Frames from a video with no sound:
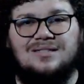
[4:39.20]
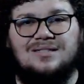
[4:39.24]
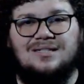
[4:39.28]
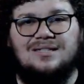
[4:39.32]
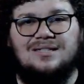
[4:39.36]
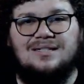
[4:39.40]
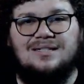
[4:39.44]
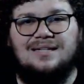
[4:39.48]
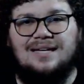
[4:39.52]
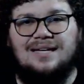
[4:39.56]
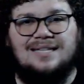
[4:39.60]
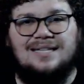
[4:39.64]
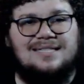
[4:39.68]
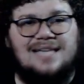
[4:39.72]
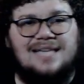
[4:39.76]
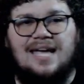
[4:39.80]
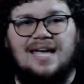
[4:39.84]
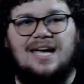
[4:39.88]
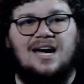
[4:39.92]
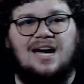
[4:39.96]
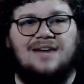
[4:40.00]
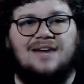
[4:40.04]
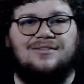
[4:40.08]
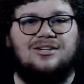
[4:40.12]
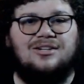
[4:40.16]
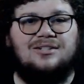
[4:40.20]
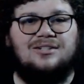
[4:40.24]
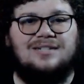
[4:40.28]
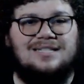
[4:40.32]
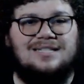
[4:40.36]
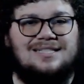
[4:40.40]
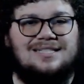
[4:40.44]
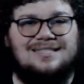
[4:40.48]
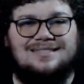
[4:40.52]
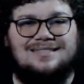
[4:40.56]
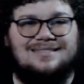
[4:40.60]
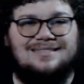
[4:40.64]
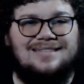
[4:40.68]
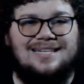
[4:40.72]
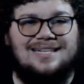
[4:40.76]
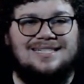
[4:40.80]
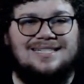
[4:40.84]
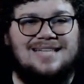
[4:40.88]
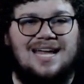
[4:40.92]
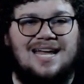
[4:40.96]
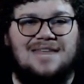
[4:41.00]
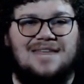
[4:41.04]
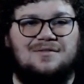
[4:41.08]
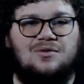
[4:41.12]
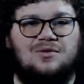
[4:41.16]
It's a cover. It's
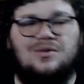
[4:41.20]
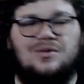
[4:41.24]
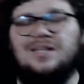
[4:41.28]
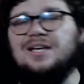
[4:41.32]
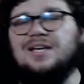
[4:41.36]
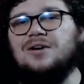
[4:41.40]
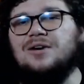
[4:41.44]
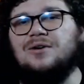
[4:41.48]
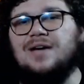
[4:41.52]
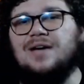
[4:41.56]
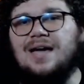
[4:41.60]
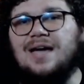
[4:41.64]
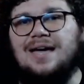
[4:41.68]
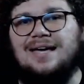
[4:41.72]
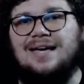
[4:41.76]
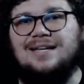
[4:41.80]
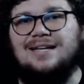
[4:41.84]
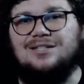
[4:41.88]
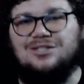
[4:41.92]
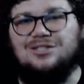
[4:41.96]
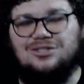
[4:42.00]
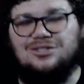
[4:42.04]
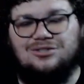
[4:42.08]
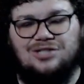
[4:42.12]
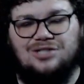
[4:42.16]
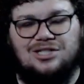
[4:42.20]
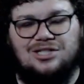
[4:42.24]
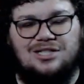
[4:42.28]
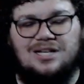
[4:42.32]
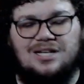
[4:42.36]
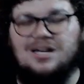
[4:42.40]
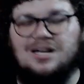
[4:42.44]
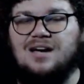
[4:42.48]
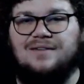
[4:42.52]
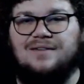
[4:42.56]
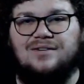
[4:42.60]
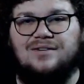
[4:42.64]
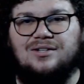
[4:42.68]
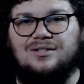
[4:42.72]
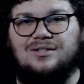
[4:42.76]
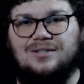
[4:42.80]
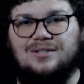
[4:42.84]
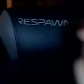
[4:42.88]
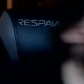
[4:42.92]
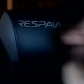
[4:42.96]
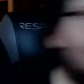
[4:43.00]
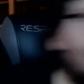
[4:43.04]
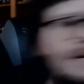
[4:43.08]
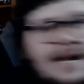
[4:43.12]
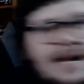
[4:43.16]
not even really okay. It's just a cover.
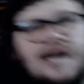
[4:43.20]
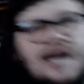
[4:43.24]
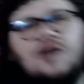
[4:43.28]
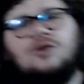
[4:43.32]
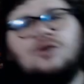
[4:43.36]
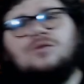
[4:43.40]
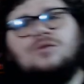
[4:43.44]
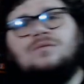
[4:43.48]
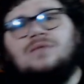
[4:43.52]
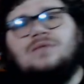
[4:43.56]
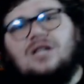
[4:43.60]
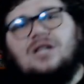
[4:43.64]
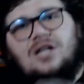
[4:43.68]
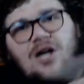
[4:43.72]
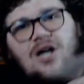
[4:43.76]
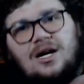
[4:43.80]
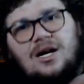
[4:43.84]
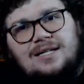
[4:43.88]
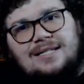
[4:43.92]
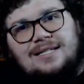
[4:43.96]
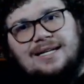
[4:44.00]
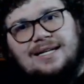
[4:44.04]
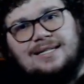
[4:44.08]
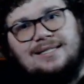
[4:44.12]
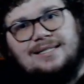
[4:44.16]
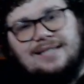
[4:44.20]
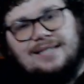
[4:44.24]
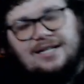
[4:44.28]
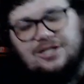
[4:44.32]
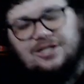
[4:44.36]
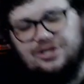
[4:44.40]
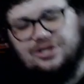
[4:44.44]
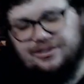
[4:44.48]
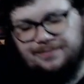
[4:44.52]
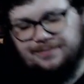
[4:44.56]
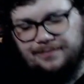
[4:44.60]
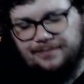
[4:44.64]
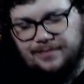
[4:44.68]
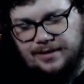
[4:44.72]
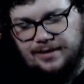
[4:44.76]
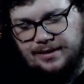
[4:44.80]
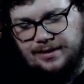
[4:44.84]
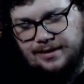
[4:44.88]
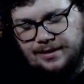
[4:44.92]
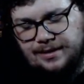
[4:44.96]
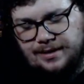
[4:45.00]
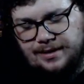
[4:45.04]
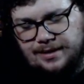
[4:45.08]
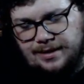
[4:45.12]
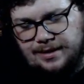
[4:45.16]
Now, the context section.
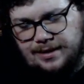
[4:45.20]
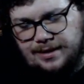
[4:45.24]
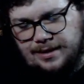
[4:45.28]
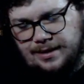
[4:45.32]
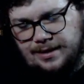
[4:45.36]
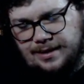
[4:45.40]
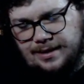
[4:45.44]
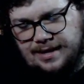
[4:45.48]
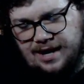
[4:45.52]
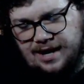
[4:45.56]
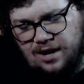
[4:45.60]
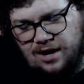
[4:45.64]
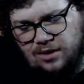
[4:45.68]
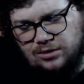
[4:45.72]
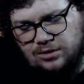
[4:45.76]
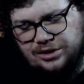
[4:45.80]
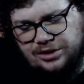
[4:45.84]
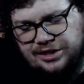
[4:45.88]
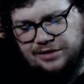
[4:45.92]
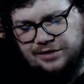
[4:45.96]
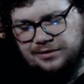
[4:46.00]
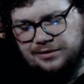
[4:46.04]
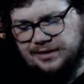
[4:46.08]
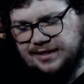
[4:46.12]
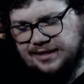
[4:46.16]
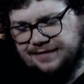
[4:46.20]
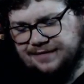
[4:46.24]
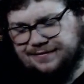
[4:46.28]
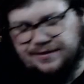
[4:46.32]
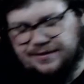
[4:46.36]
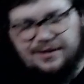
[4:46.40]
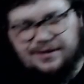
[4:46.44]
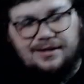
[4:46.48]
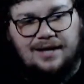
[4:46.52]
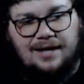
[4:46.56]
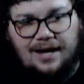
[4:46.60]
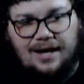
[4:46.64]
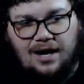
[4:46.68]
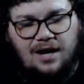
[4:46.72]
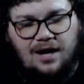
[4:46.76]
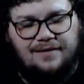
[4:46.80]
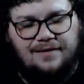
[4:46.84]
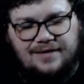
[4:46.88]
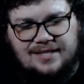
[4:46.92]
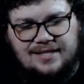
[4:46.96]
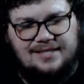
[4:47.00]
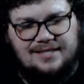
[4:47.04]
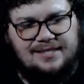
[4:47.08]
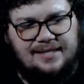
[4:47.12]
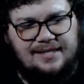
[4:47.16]
Now, generally,
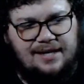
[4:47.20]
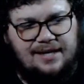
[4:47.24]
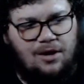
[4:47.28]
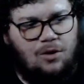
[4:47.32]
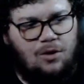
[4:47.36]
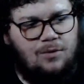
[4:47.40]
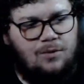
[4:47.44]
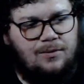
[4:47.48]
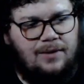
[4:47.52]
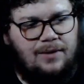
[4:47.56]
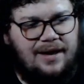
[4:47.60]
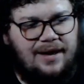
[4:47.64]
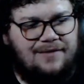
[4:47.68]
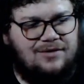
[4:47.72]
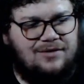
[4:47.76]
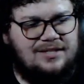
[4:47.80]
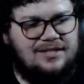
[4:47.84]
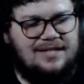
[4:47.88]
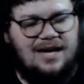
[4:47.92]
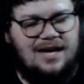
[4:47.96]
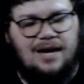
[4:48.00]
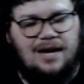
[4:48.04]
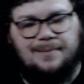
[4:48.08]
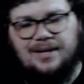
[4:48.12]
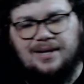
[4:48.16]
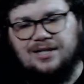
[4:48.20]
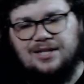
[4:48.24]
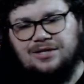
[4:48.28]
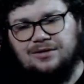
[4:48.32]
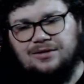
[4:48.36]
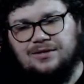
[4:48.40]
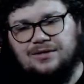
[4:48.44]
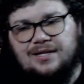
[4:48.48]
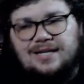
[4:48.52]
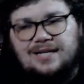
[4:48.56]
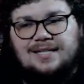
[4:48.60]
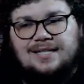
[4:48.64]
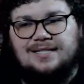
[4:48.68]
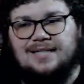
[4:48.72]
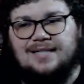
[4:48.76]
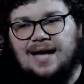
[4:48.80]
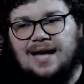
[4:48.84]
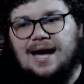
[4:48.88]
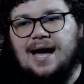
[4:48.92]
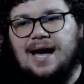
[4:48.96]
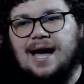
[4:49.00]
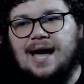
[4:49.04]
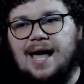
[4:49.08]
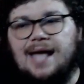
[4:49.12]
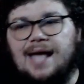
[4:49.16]
every time I do this,
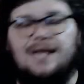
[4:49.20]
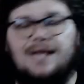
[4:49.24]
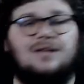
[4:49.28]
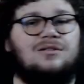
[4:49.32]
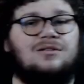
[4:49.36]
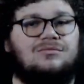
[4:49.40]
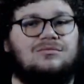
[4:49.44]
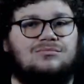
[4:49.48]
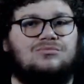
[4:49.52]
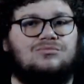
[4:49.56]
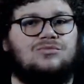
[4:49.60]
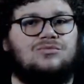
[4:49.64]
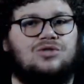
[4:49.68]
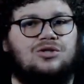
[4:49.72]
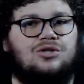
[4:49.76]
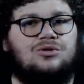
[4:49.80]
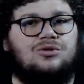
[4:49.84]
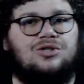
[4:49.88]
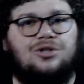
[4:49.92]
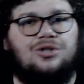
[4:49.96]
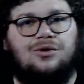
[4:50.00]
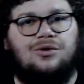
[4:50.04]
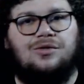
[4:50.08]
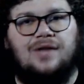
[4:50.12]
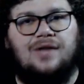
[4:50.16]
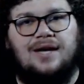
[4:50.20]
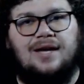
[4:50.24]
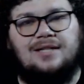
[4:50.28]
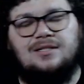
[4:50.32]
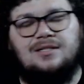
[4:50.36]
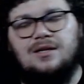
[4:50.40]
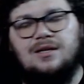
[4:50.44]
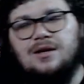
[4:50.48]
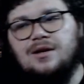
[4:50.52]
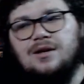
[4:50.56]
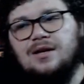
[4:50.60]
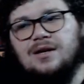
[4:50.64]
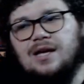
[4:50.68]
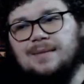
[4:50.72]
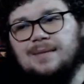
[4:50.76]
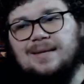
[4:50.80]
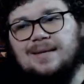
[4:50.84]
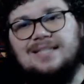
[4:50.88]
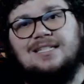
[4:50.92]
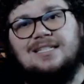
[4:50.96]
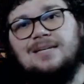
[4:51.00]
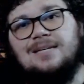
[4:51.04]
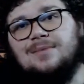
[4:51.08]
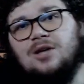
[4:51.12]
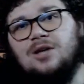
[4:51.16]
I do 2 things. In my
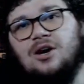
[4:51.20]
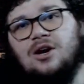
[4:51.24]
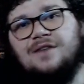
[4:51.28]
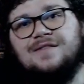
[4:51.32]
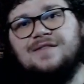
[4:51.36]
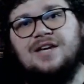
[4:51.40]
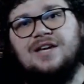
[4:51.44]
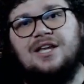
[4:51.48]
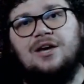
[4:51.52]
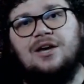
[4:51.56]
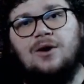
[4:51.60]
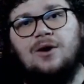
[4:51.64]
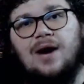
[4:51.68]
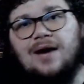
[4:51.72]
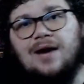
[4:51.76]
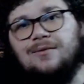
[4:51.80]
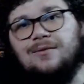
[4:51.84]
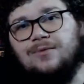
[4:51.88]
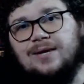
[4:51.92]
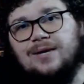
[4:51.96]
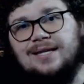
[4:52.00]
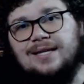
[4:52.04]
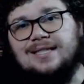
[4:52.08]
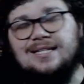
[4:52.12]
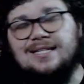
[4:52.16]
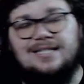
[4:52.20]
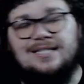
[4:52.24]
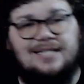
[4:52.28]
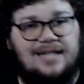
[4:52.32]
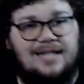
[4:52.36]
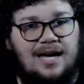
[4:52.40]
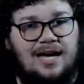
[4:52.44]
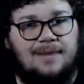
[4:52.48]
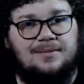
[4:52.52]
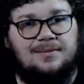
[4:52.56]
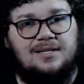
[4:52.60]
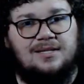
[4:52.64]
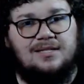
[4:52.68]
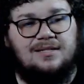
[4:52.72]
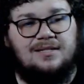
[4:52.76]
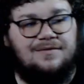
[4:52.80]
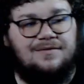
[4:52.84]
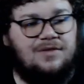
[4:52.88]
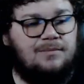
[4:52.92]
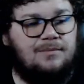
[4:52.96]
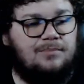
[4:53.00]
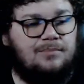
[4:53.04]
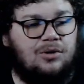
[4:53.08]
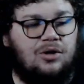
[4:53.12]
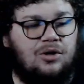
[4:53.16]
TBR video, I read the synopsis of
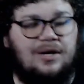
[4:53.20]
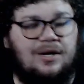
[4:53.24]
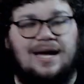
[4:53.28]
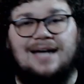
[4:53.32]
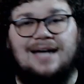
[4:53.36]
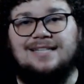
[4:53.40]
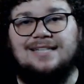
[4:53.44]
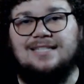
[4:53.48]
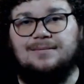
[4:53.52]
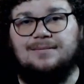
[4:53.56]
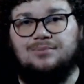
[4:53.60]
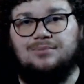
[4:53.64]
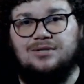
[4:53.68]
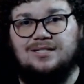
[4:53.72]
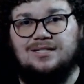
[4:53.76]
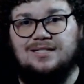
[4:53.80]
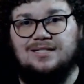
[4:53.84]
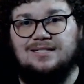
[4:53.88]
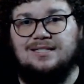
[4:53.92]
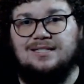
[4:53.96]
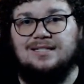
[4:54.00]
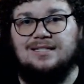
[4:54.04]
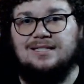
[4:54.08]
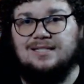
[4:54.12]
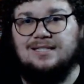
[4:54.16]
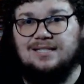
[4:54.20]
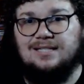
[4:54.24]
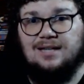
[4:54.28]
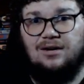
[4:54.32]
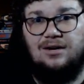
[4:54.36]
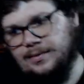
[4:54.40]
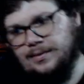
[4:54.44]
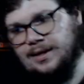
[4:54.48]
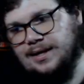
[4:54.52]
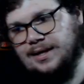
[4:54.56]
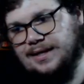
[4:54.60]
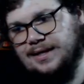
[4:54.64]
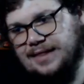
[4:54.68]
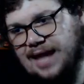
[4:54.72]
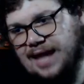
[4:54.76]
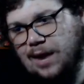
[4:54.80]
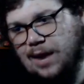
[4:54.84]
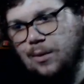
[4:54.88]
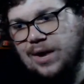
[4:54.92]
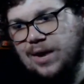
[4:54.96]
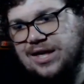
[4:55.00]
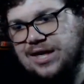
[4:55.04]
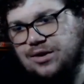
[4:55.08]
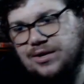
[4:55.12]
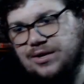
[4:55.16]
the book as it presents itself. That
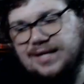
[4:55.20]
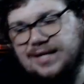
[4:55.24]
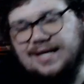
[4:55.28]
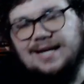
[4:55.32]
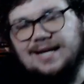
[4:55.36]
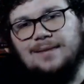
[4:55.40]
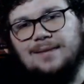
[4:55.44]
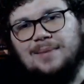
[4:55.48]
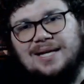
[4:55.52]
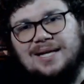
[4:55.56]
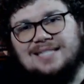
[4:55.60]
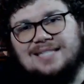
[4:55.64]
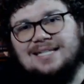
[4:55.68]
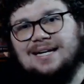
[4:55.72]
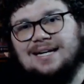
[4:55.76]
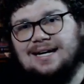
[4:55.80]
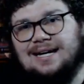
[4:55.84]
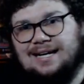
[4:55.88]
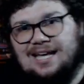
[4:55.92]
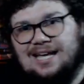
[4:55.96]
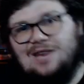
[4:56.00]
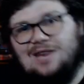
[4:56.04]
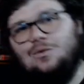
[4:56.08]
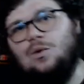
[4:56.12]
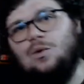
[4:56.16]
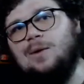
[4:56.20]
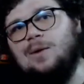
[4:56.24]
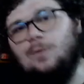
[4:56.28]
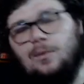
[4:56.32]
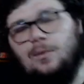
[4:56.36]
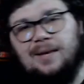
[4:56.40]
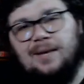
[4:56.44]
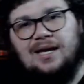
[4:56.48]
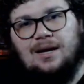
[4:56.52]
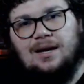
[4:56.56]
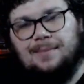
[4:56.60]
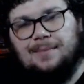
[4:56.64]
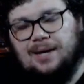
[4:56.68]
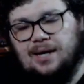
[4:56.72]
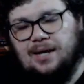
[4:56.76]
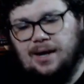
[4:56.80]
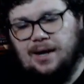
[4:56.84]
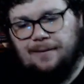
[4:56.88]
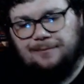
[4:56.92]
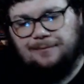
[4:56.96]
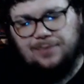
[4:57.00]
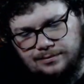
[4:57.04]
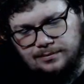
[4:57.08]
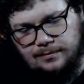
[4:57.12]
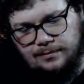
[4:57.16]
way you can get a basic idea of what will be coming
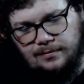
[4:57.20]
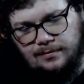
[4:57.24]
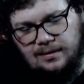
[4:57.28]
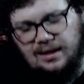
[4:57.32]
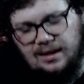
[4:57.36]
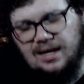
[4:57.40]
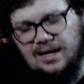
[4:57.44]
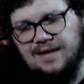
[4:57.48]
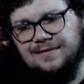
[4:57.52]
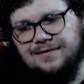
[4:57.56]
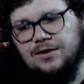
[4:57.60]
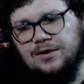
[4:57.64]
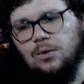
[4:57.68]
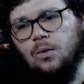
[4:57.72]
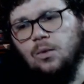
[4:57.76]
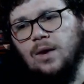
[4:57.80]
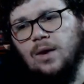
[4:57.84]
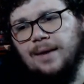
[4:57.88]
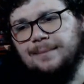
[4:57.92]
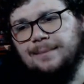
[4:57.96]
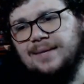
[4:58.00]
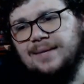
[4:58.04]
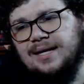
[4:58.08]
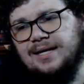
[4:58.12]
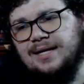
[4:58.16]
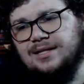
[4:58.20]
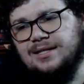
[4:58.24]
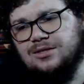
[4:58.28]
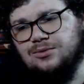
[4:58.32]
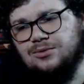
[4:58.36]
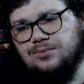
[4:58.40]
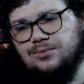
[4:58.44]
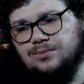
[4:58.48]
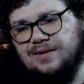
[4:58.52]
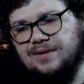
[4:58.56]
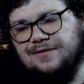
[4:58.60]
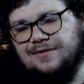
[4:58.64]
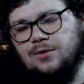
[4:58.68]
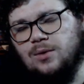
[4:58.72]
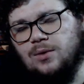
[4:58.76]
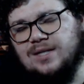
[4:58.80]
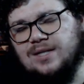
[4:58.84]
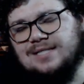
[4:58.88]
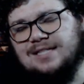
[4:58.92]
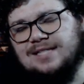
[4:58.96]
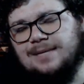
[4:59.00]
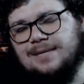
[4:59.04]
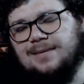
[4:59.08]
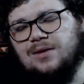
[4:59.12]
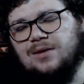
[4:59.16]
up. If you want to
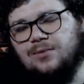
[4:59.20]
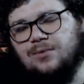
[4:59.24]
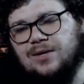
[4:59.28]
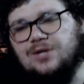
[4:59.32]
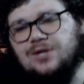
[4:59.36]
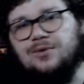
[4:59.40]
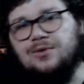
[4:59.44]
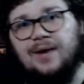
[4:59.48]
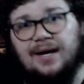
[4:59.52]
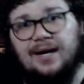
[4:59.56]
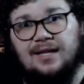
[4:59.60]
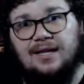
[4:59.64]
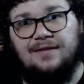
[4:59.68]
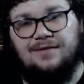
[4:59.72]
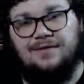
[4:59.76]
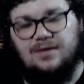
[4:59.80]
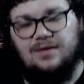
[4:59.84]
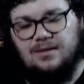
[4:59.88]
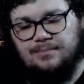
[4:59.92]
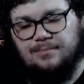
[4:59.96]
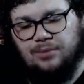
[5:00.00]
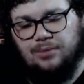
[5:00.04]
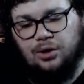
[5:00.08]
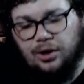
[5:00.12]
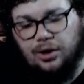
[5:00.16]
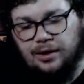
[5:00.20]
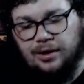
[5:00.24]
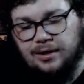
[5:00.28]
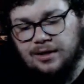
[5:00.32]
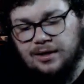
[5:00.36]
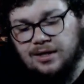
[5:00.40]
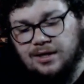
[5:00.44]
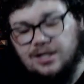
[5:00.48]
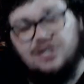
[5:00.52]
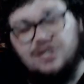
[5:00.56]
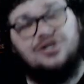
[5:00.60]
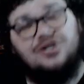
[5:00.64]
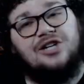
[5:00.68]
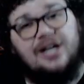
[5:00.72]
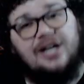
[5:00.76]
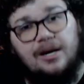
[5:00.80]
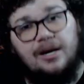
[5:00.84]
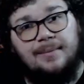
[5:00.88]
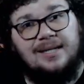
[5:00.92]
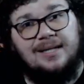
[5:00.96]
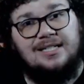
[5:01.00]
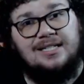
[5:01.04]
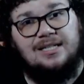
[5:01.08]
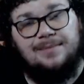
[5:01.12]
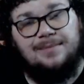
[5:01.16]
see me read directly from the book, check out
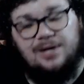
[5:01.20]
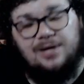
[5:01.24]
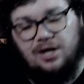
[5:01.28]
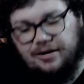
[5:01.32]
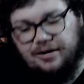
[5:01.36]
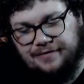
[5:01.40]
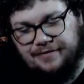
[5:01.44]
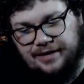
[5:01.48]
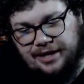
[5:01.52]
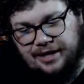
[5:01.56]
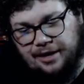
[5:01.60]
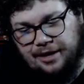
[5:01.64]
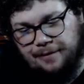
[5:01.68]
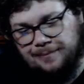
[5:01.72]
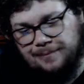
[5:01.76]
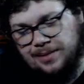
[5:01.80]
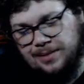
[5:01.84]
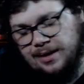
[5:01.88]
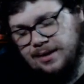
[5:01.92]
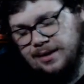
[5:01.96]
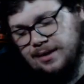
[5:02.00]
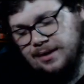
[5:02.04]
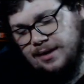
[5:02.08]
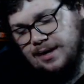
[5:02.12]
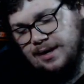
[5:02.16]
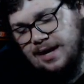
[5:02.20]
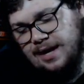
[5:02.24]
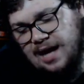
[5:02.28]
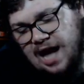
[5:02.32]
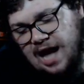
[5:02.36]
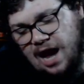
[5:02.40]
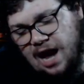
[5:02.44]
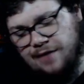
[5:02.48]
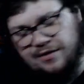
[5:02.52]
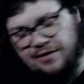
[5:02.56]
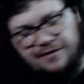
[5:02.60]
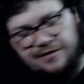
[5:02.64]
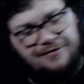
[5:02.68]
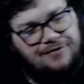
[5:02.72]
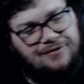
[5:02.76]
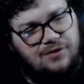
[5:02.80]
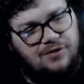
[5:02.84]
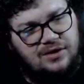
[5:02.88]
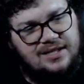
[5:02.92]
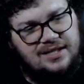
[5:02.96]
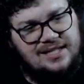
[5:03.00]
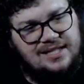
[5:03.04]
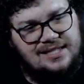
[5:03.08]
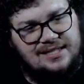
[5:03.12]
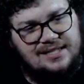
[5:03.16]
my TBR video. However, for
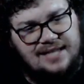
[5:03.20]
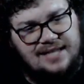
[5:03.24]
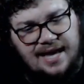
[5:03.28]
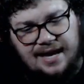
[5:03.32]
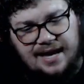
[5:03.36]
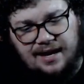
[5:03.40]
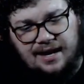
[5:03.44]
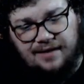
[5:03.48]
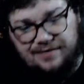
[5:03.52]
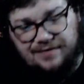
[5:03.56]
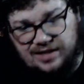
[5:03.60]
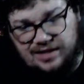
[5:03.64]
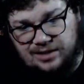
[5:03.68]
the sake of this